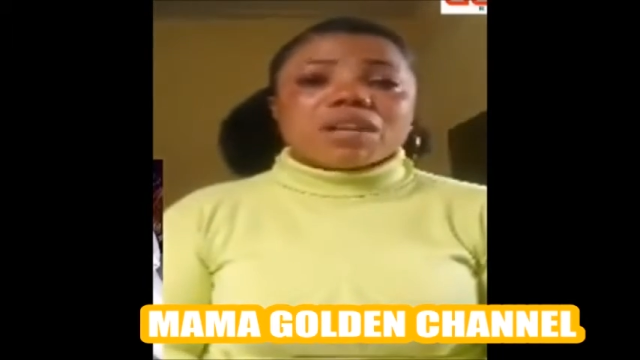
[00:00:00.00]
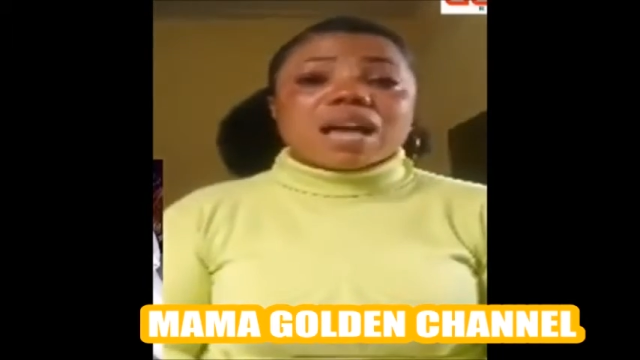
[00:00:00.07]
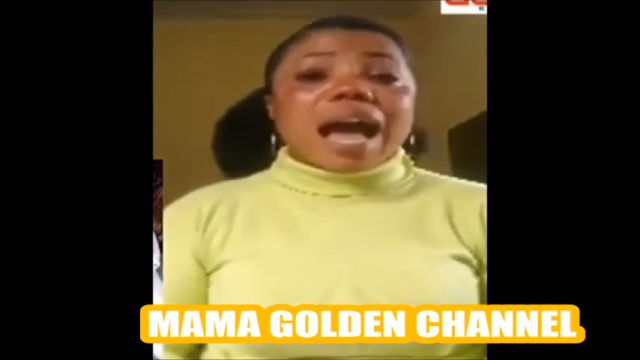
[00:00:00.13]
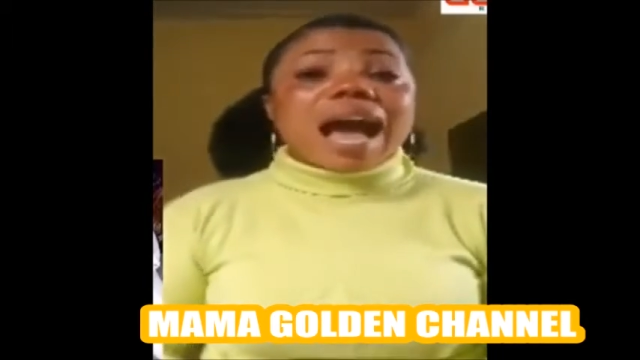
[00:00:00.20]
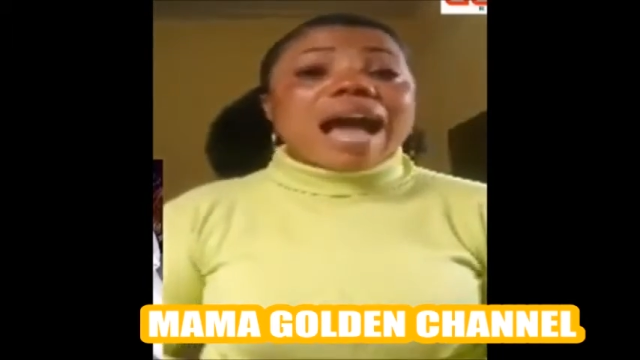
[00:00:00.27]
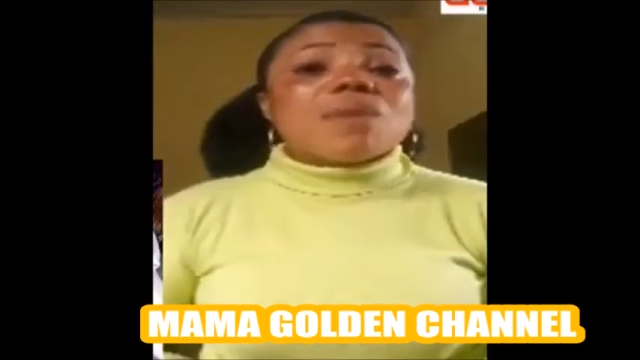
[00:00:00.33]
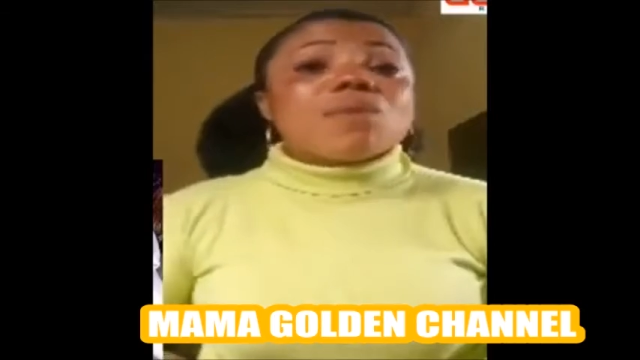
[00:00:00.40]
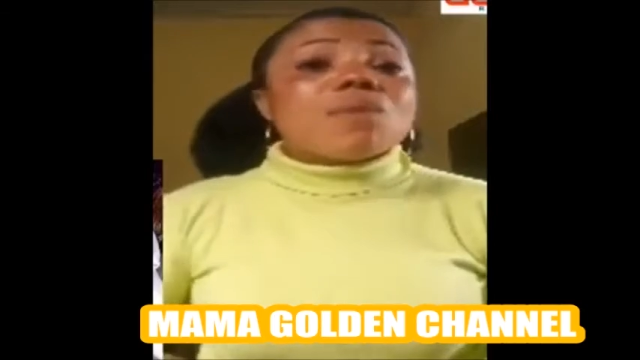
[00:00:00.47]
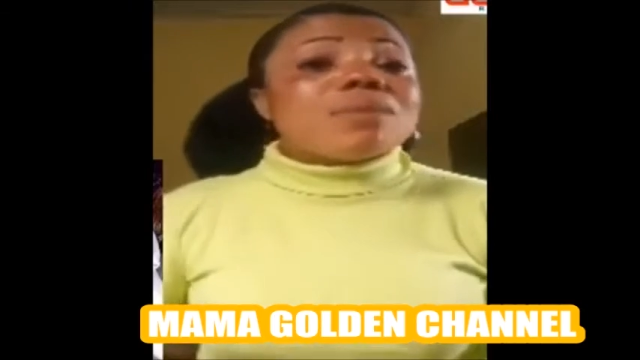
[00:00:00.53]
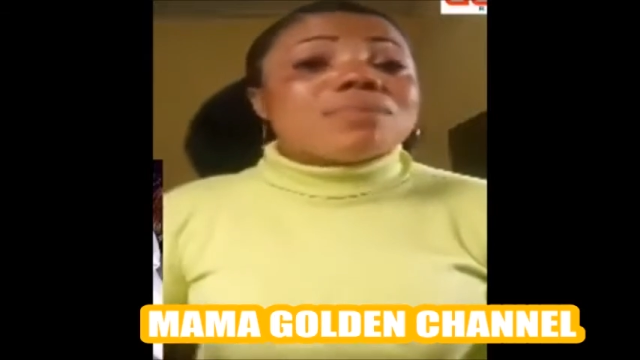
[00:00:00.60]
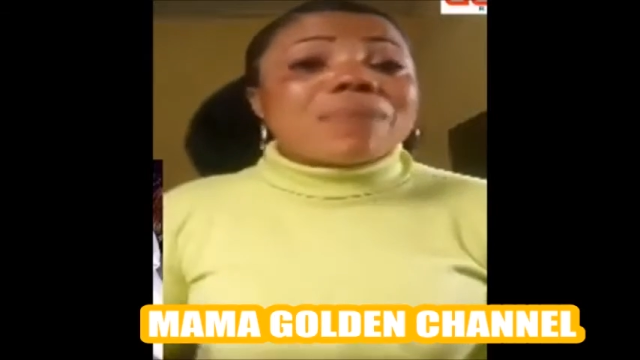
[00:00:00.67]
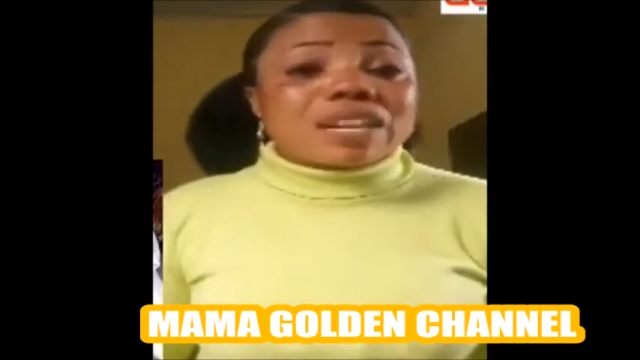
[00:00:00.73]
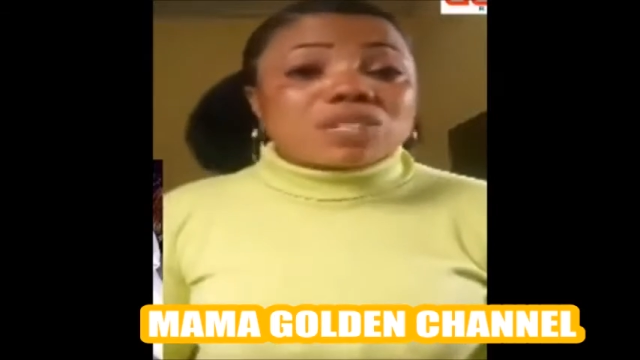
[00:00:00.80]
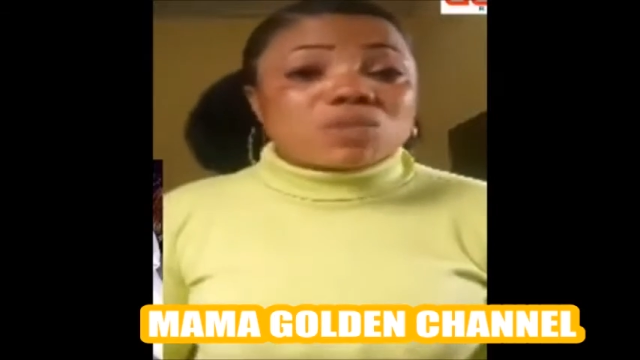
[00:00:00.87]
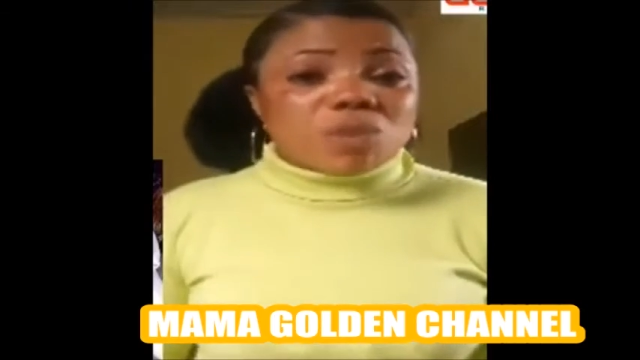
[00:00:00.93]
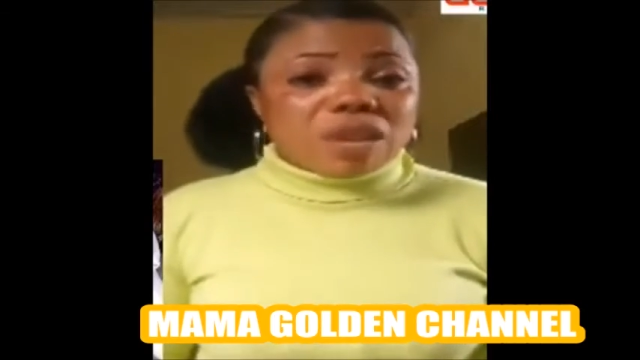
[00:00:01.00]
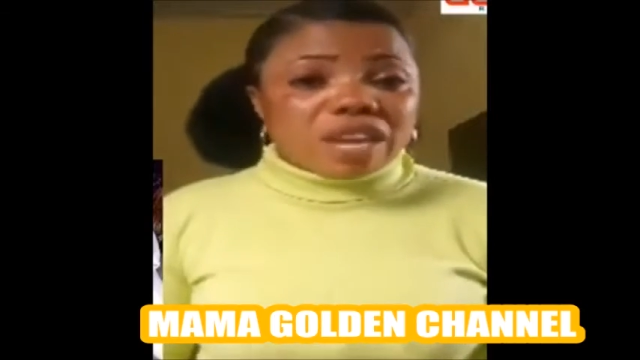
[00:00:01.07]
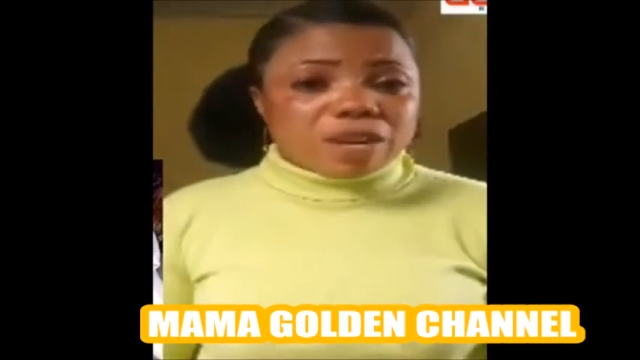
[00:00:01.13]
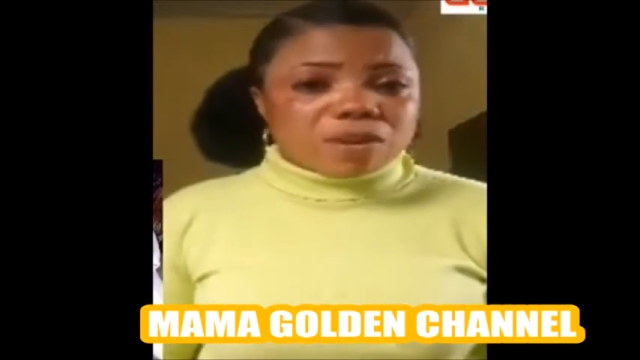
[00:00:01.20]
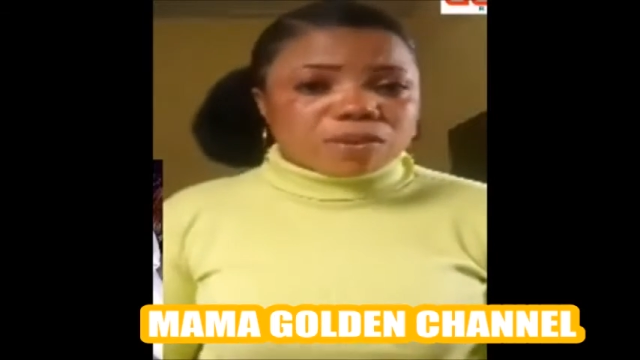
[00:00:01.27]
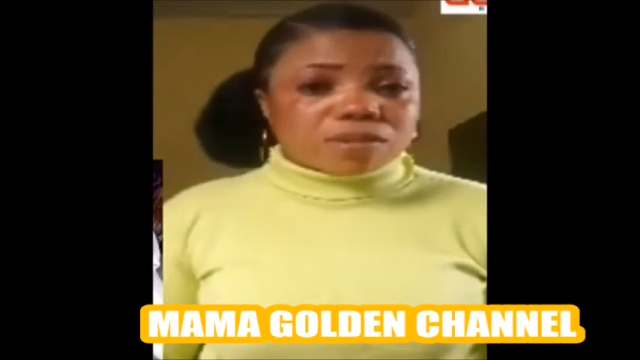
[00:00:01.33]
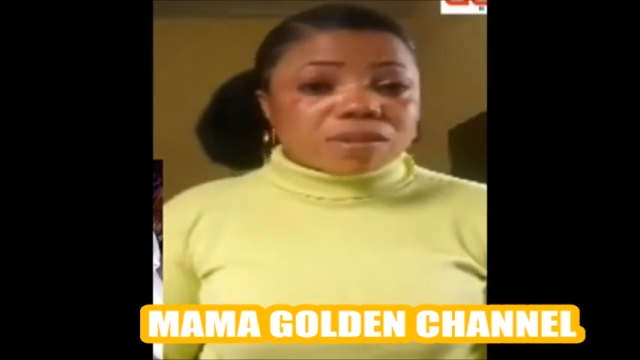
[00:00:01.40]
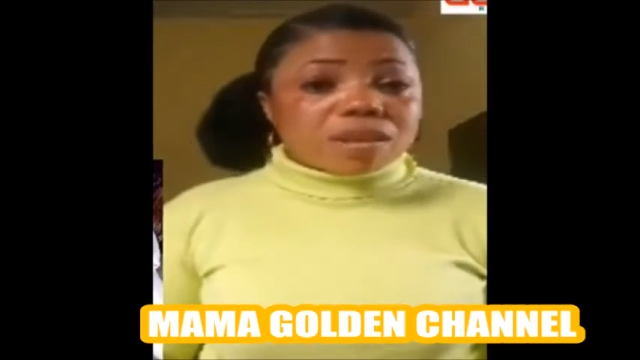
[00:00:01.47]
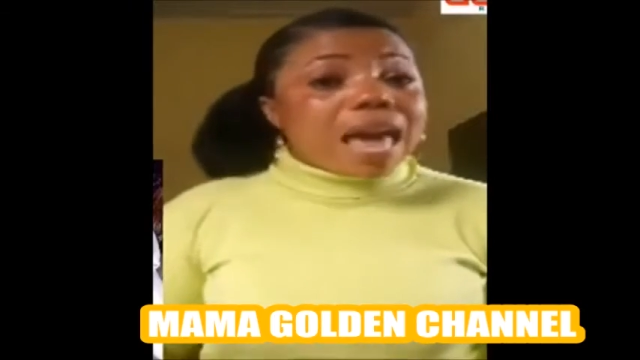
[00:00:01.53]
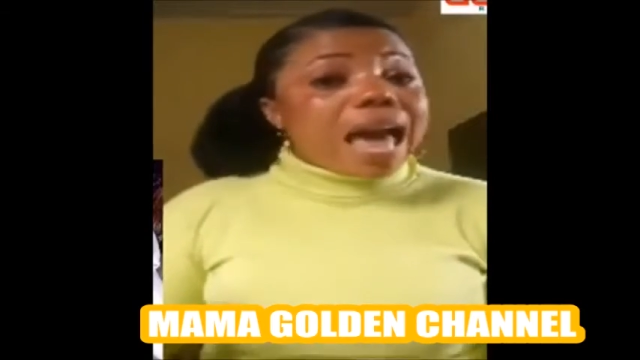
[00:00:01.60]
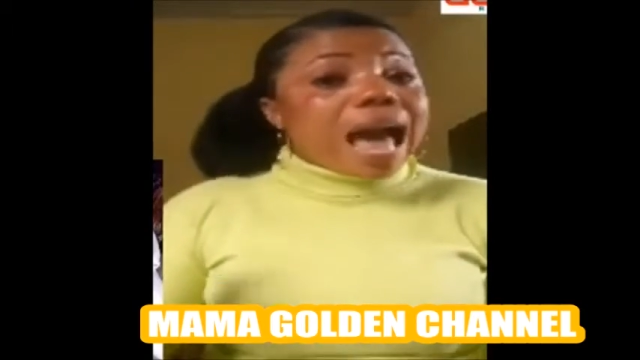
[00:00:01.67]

I went back to Lagos.